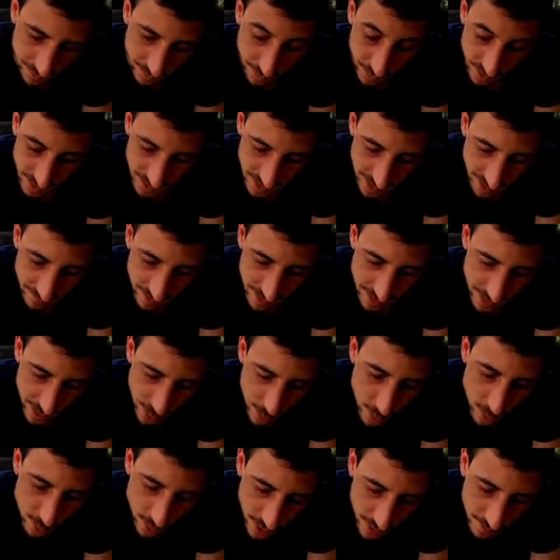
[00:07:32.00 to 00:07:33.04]
47,
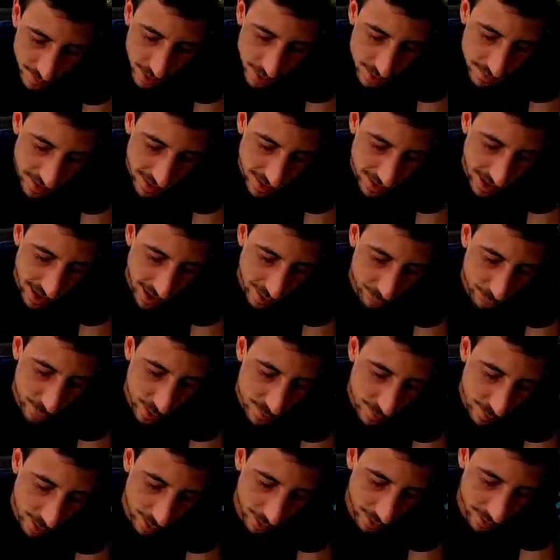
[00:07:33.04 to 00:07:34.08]
no, come on, man, halfway
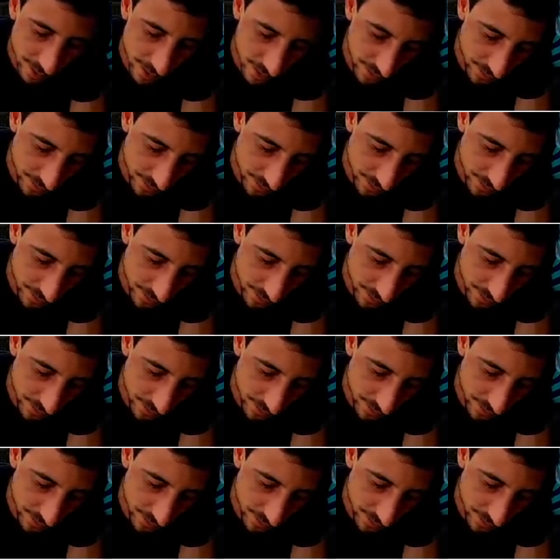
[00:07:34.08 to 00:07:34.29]
mark,